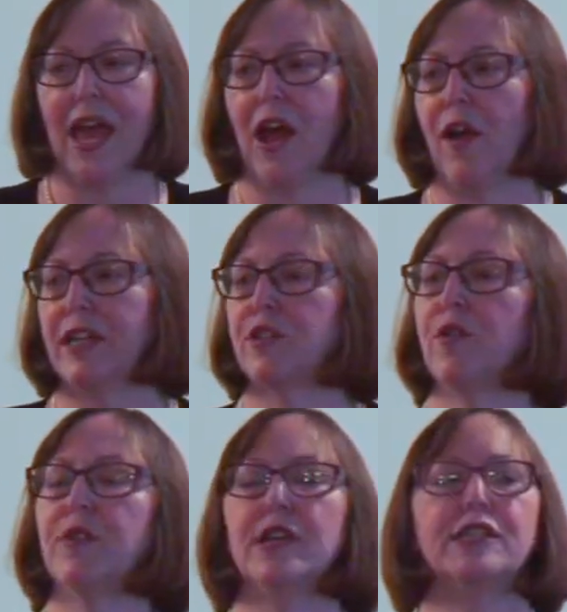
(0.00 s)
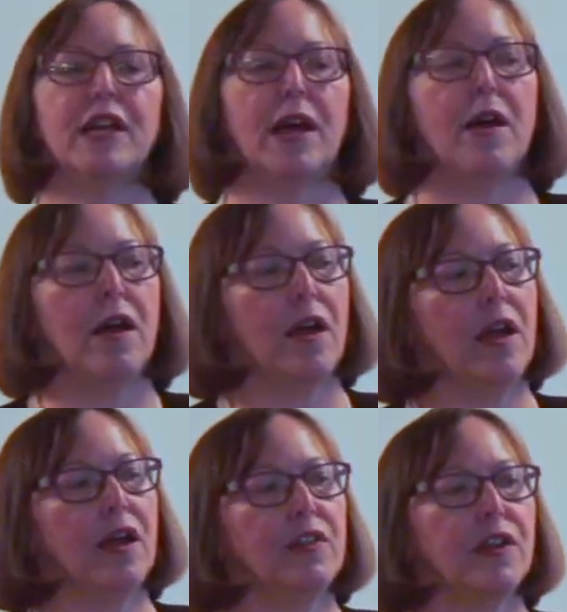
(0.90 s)
All right, so there's a
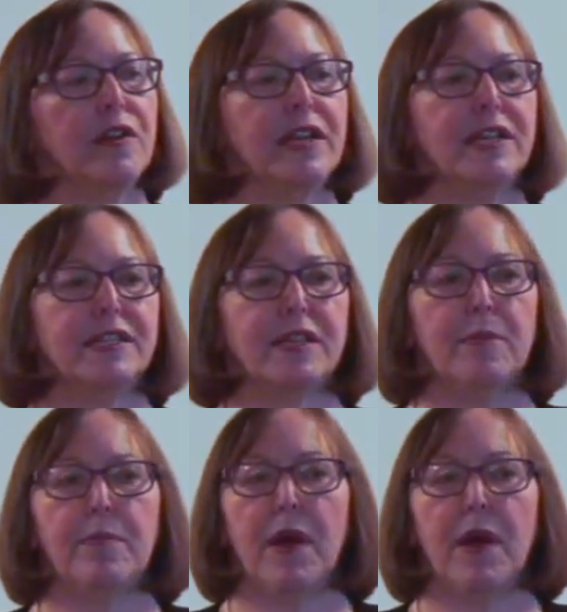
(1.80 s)
there is a